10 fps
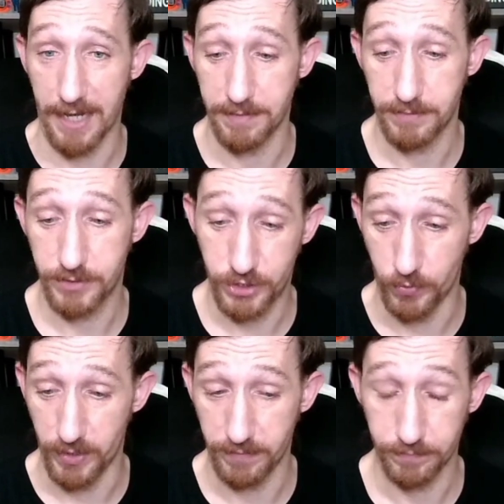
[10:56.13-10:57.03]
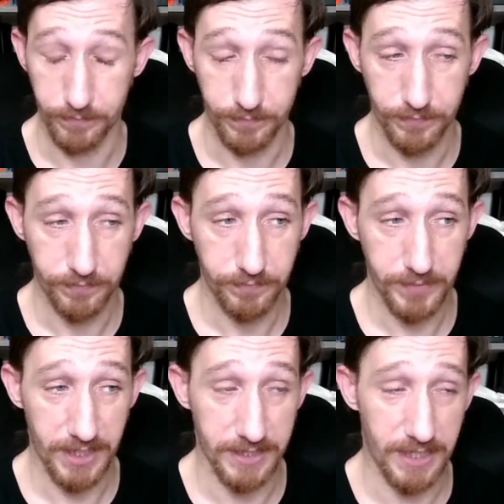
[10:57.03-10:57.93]
add to it.
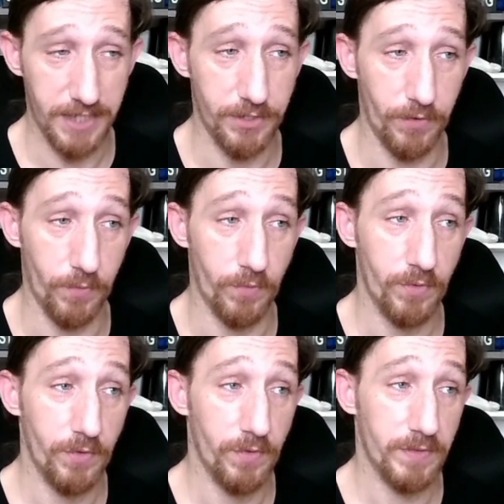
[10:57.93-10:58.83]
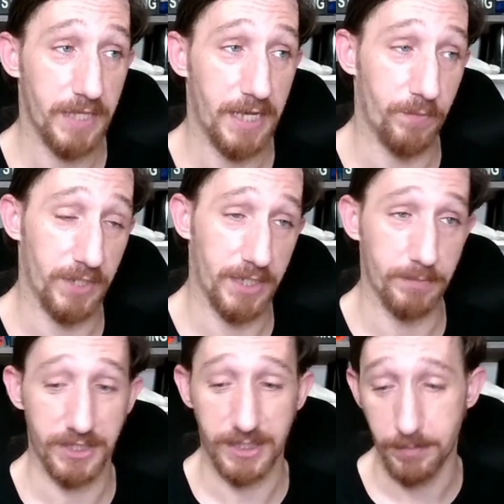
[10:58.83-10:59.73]
Because I know that when it
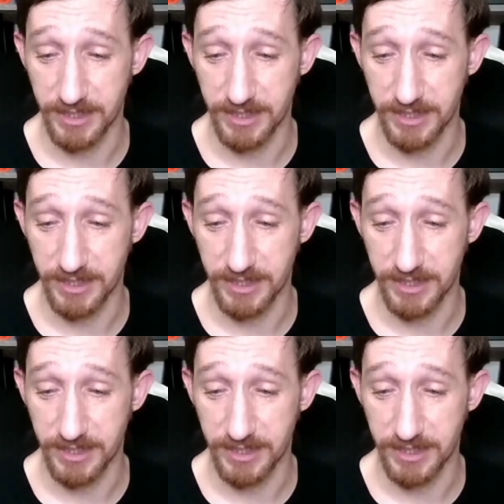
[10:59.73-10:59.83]
comes to